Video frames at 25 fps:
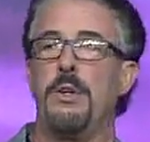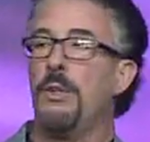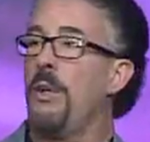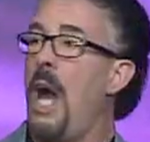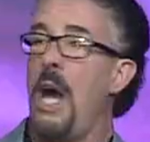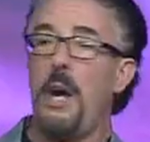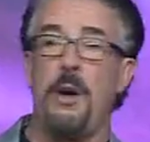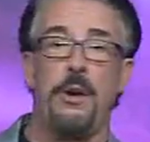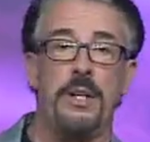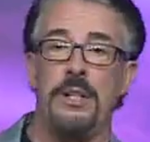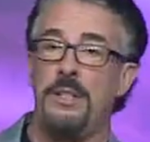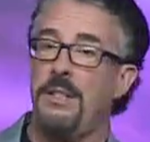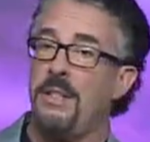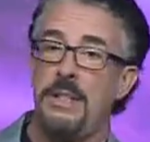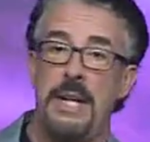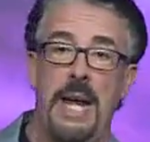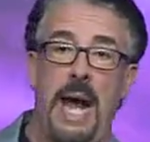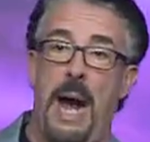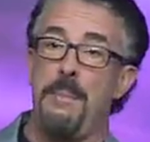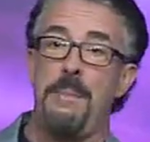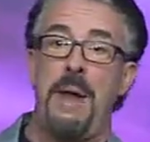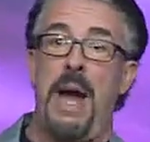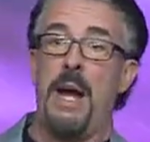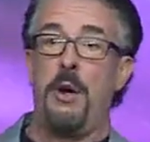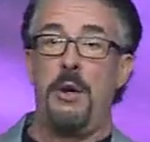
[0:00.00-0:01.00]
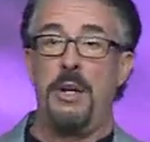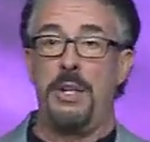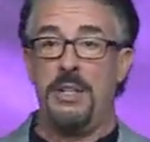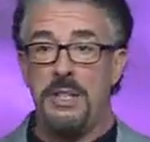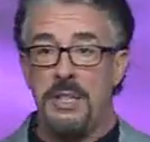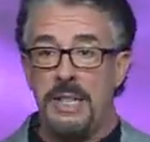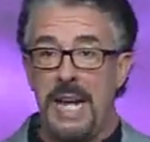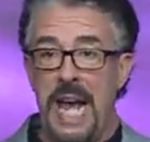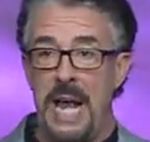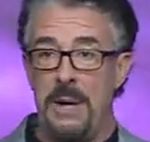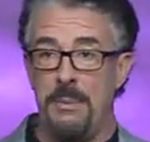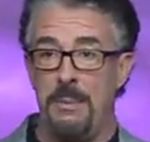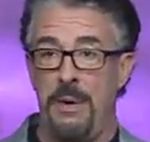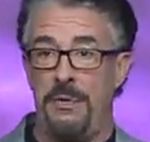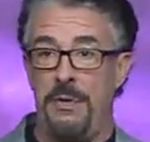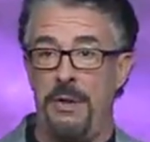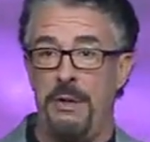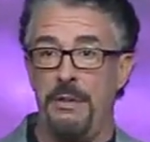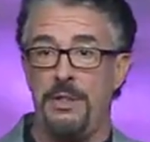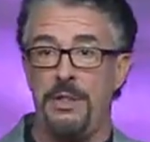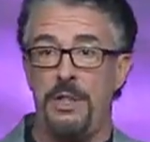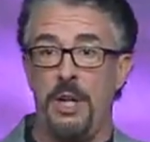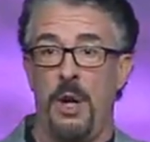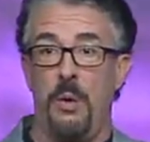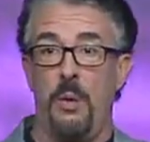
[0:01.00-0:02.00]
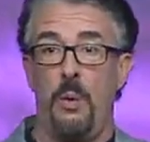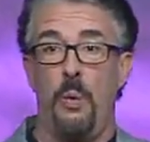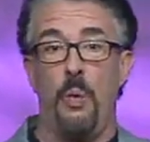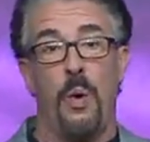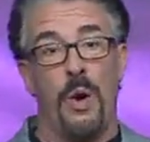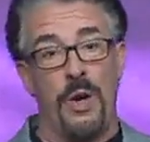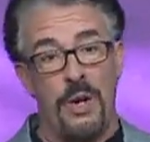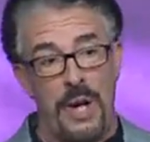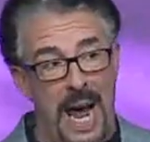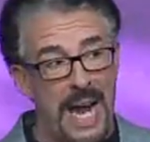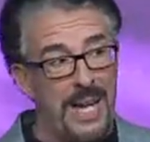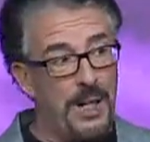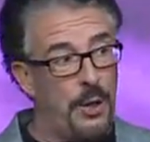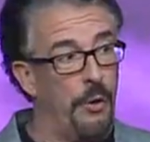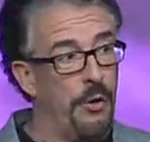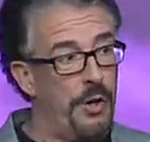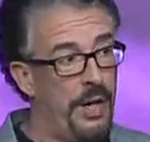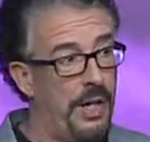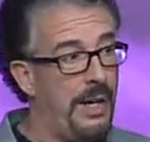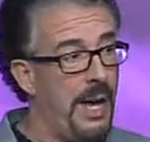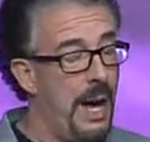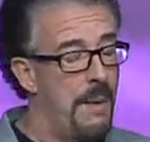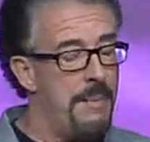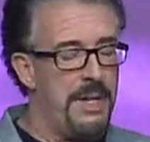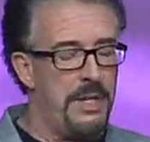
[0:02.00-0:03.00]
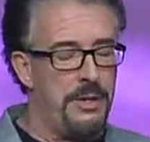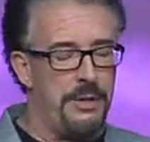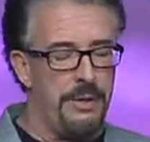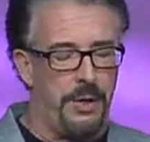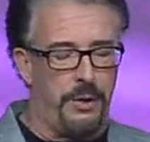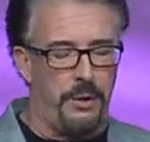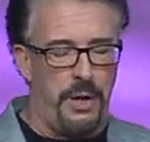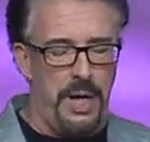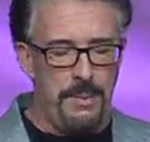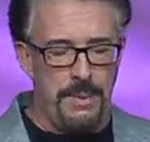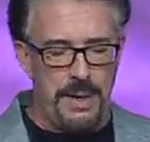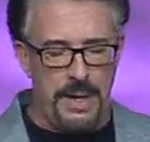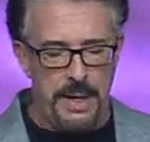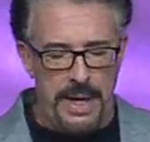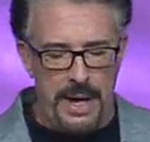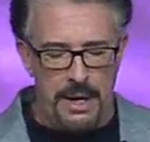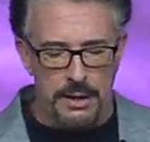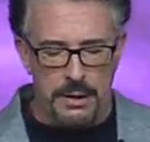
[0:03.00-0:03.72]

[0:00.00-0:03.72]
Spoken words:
I'm not going to stand with you, so we're not going to come into agreement.